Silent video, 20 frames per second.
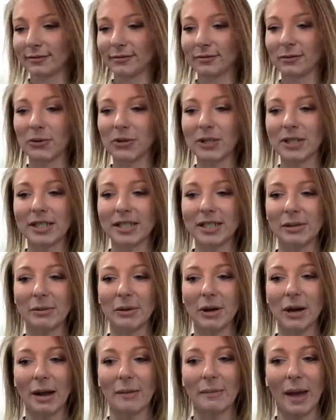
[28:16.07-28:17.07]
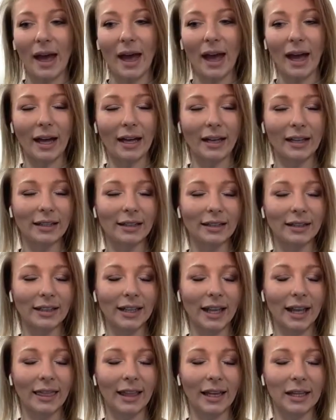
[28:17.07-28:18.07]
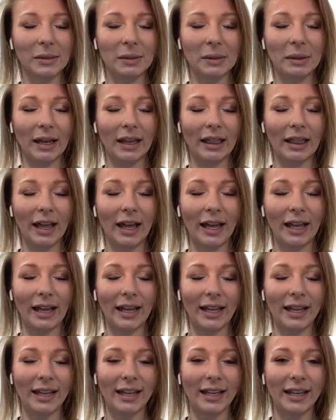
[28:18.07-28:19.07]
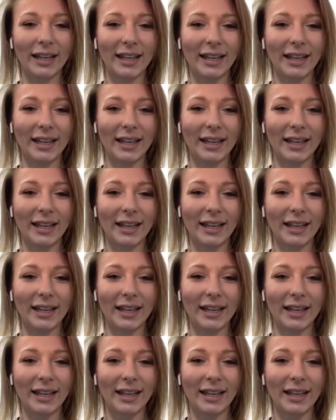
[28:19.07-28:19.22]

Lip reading: We'll see where I'm at, and that's what I like.